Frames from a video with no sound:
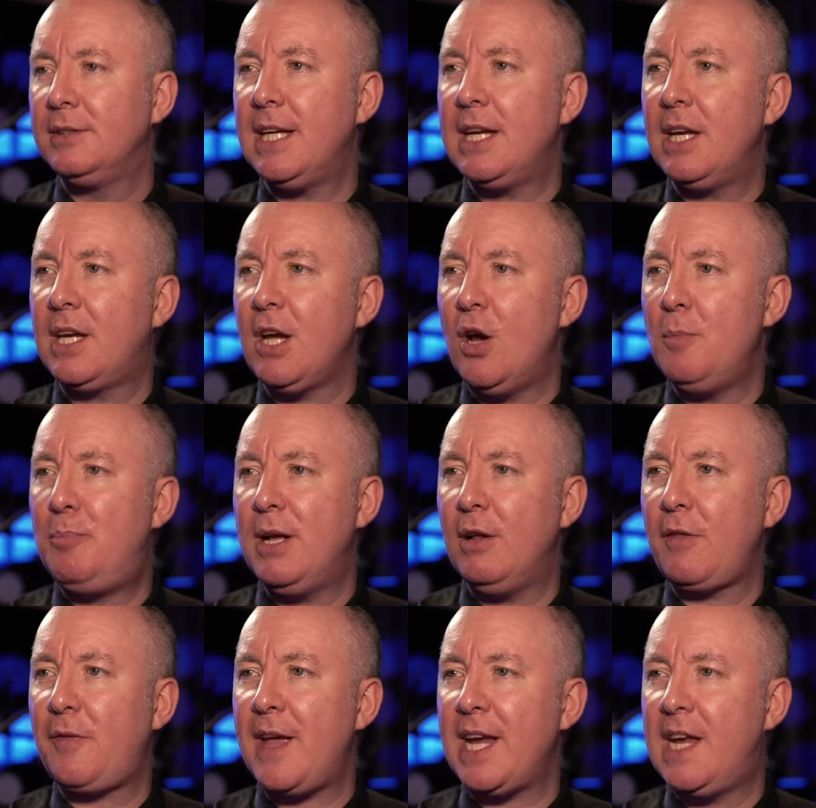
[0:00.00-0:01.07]
There you go,
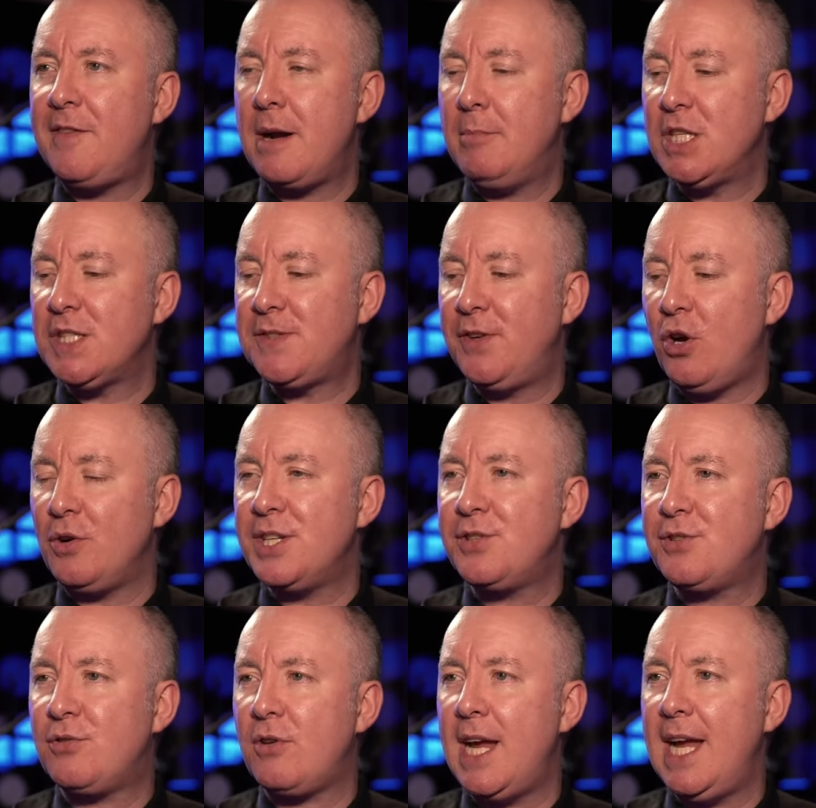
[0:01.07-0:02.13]
Bill. Thank you very much for your
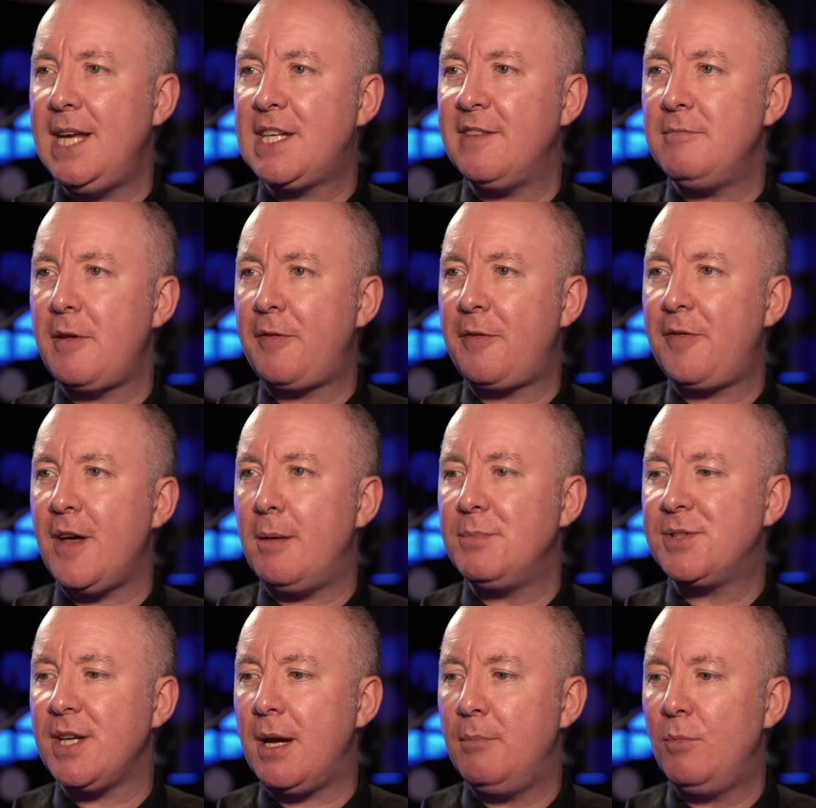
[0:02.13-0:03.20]
honest trades. Give him a
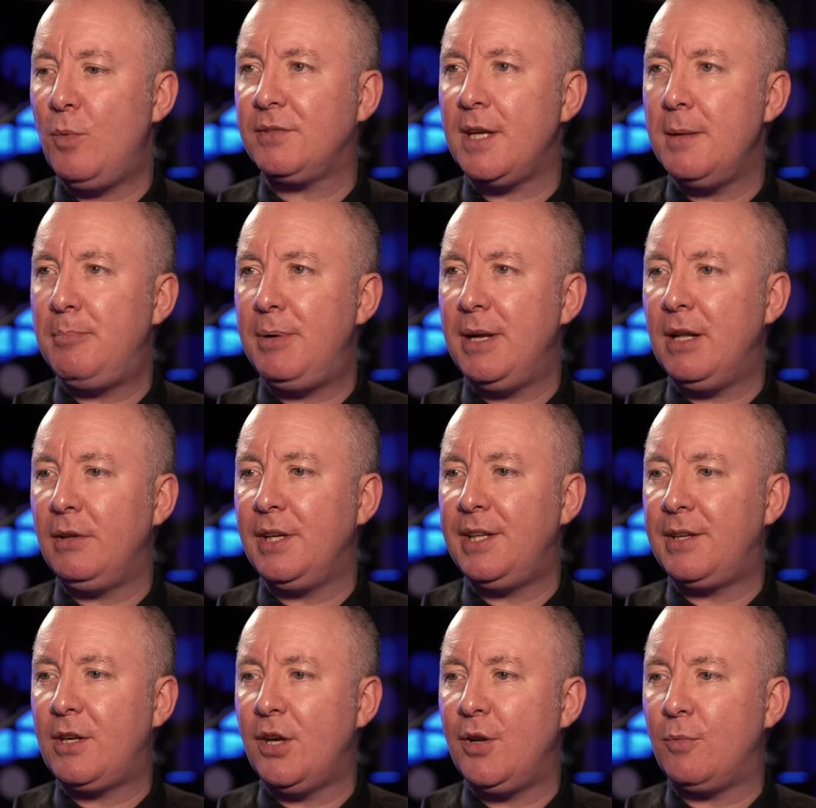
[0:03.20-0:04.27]
thumbs up. Well done, Bill.
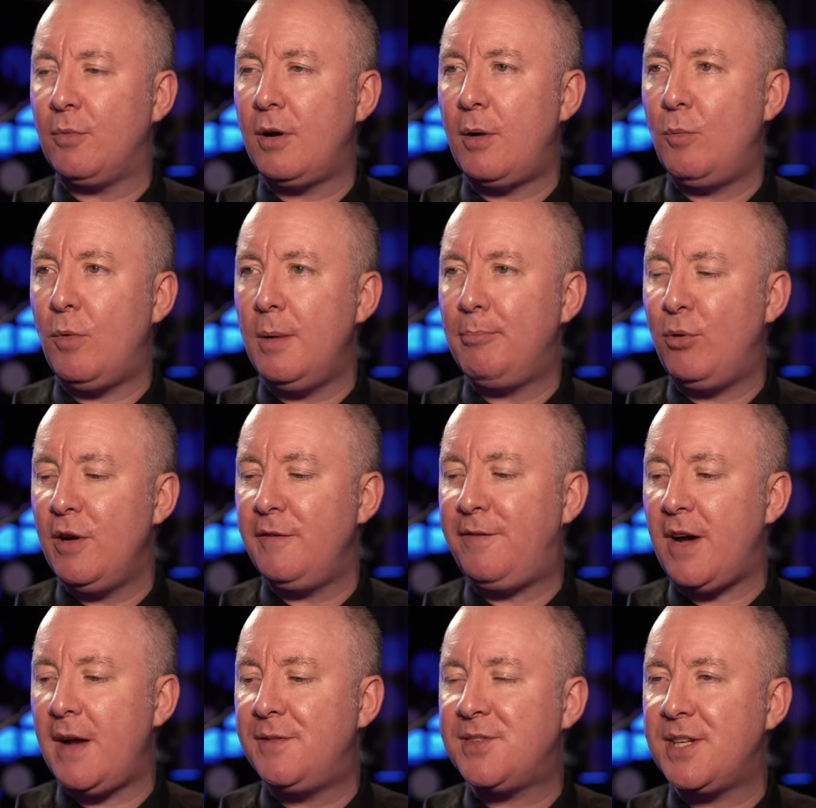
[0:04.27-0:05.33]
You did good.
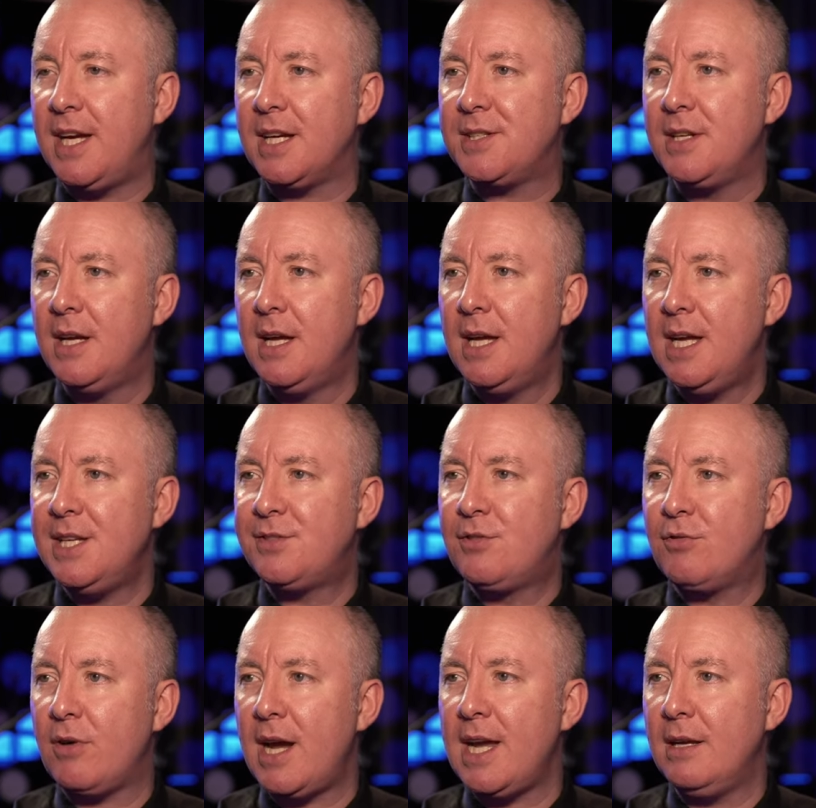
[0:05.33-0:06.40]
1.56 is
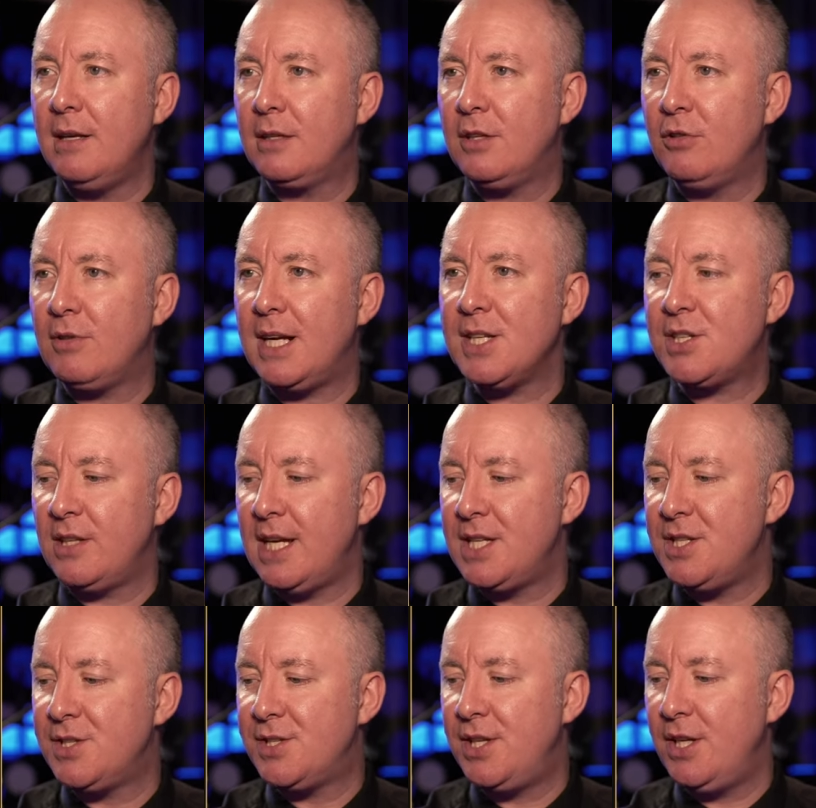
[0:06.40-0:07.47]
great.
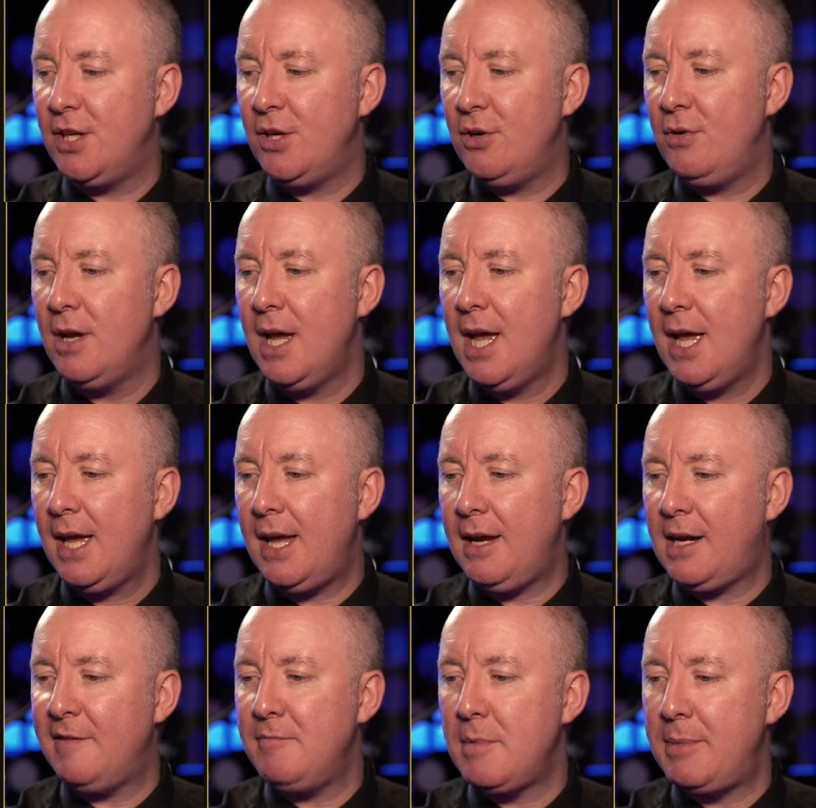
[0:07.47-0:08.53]
Congratulations to you.
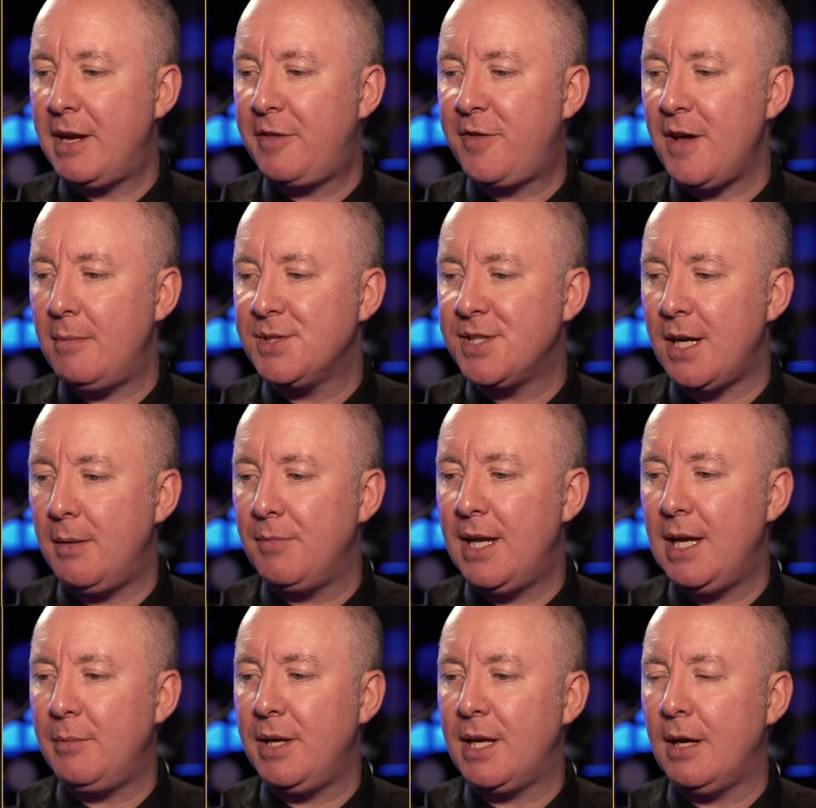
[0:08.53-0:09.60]
And give him a big thumbs up.
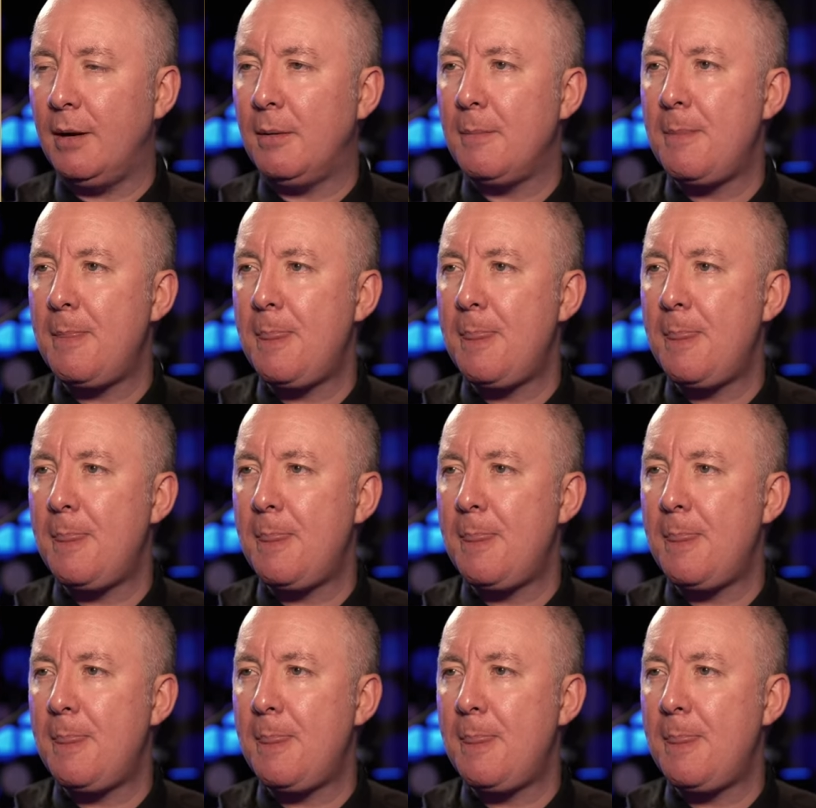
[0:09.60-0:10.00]
There we go.